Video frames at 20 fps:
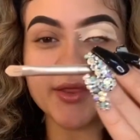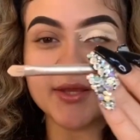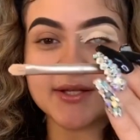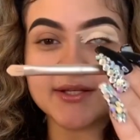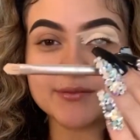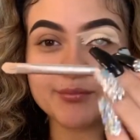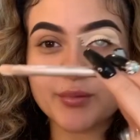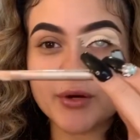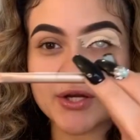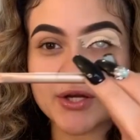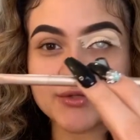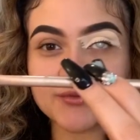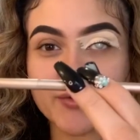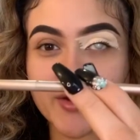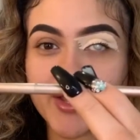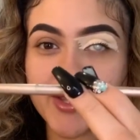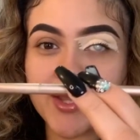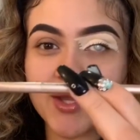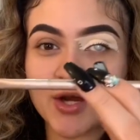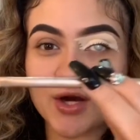this brush
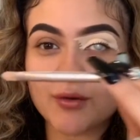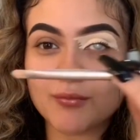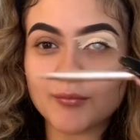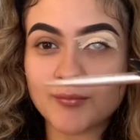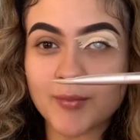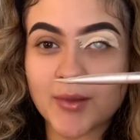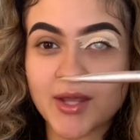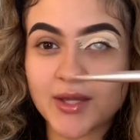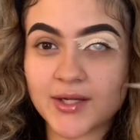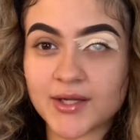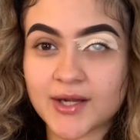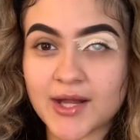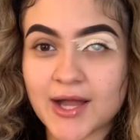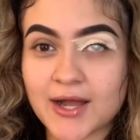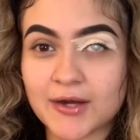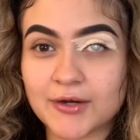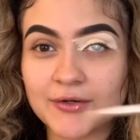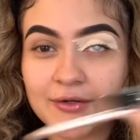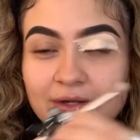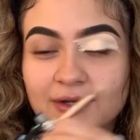right here made it
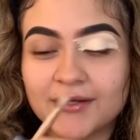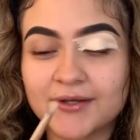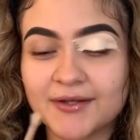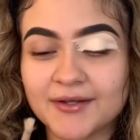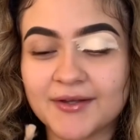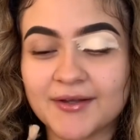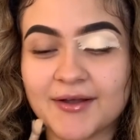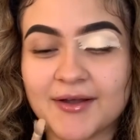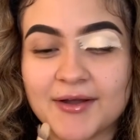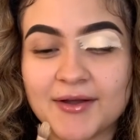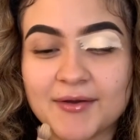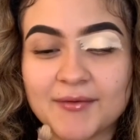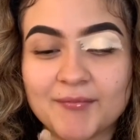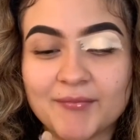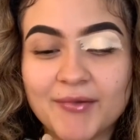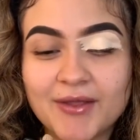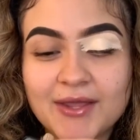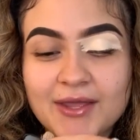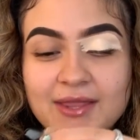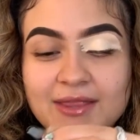out.
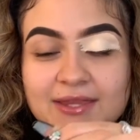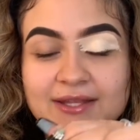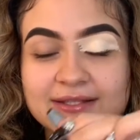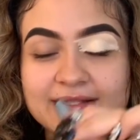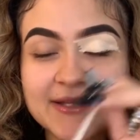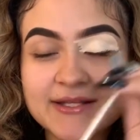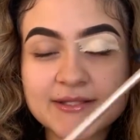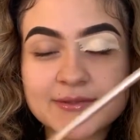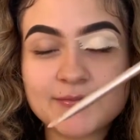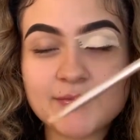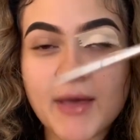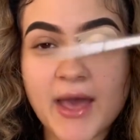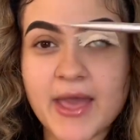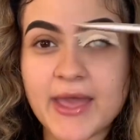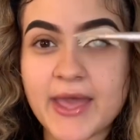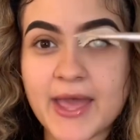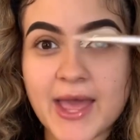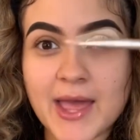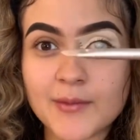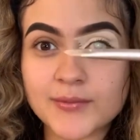This is my
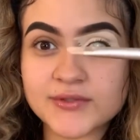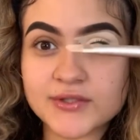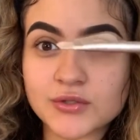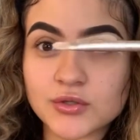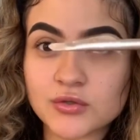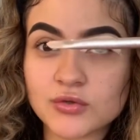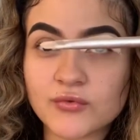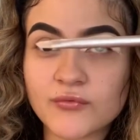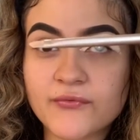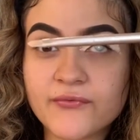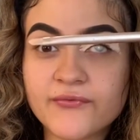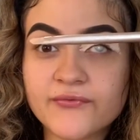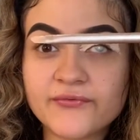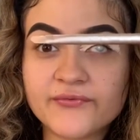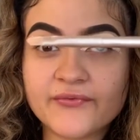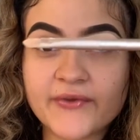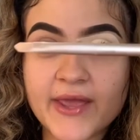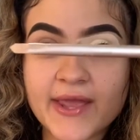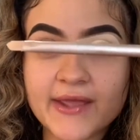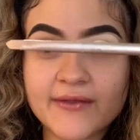absolute
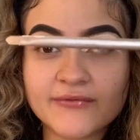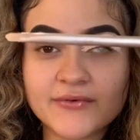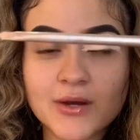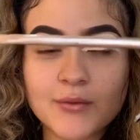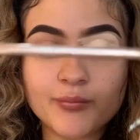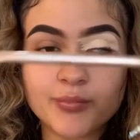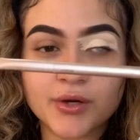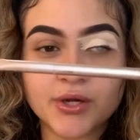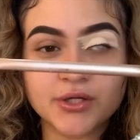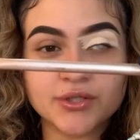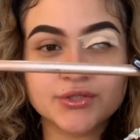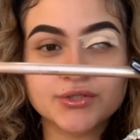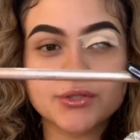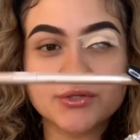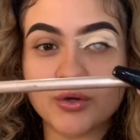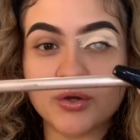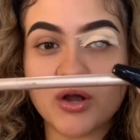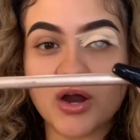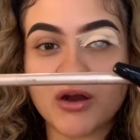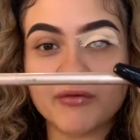favorite brush to
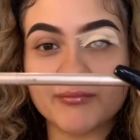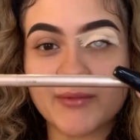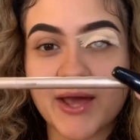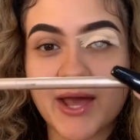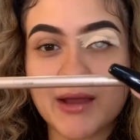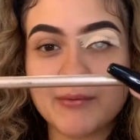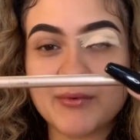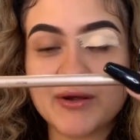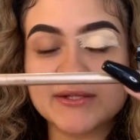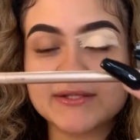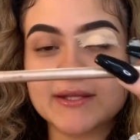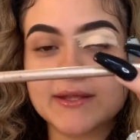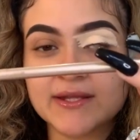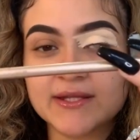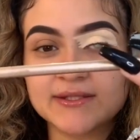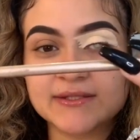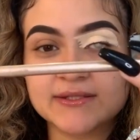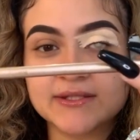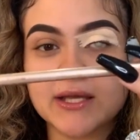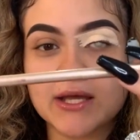carve my eyebrows, and
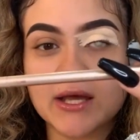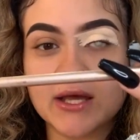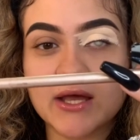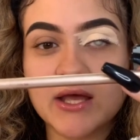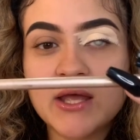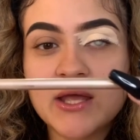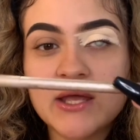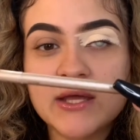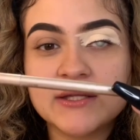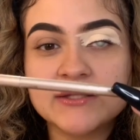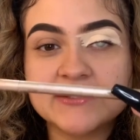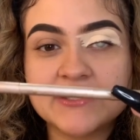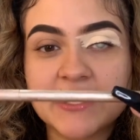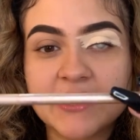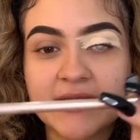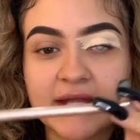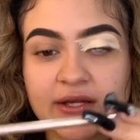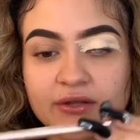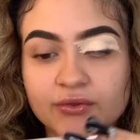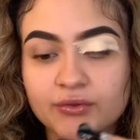it's the
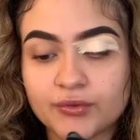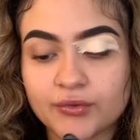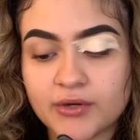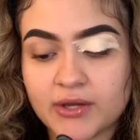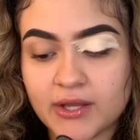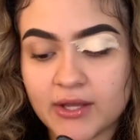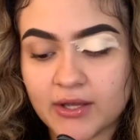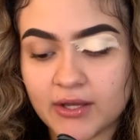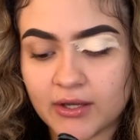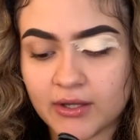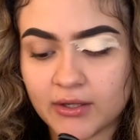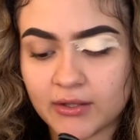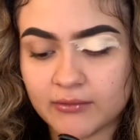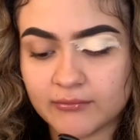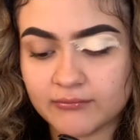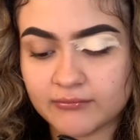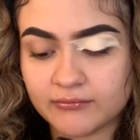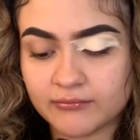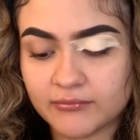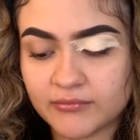Naked 3,
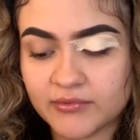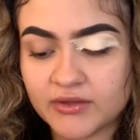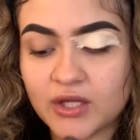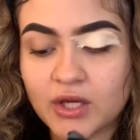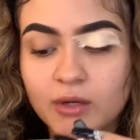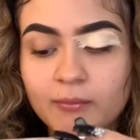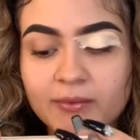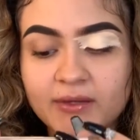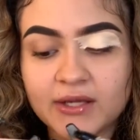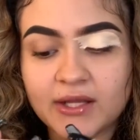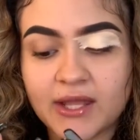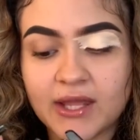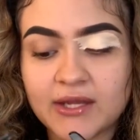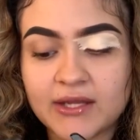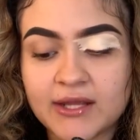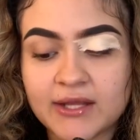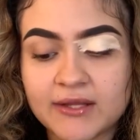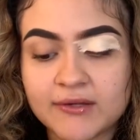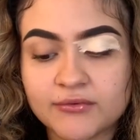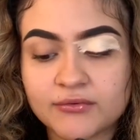the Urban Decay
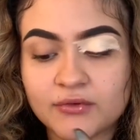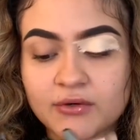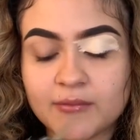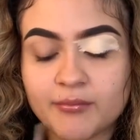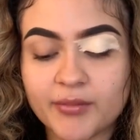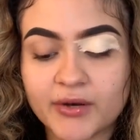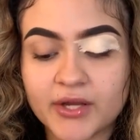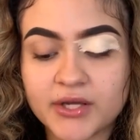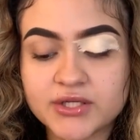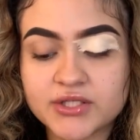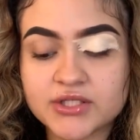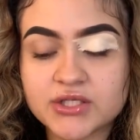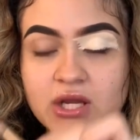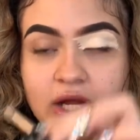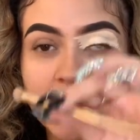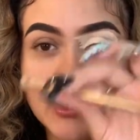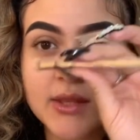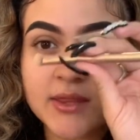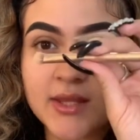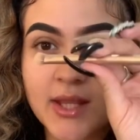Naked 3 brush
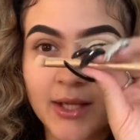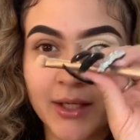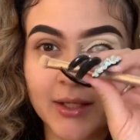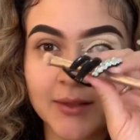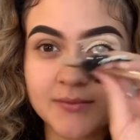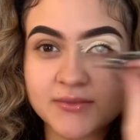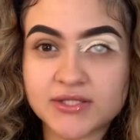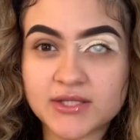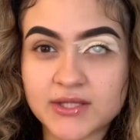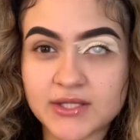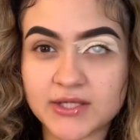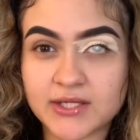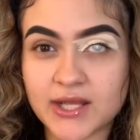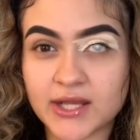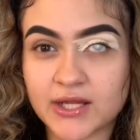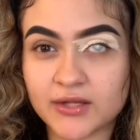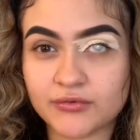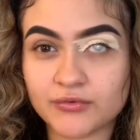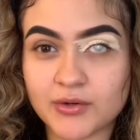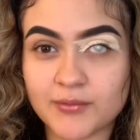that comes in the
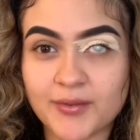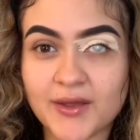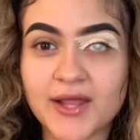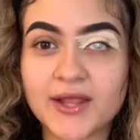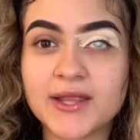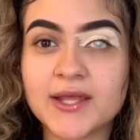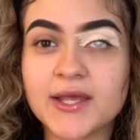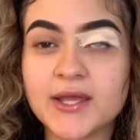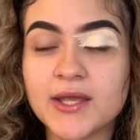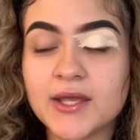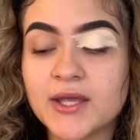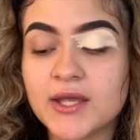Naked 3 palette.